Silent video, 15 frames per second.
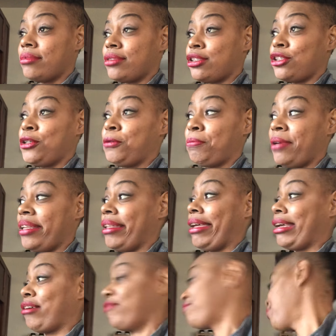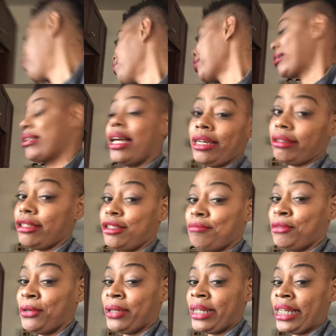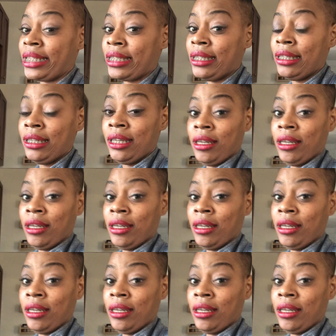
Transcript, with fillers: soup at like 4 o'clock this morning.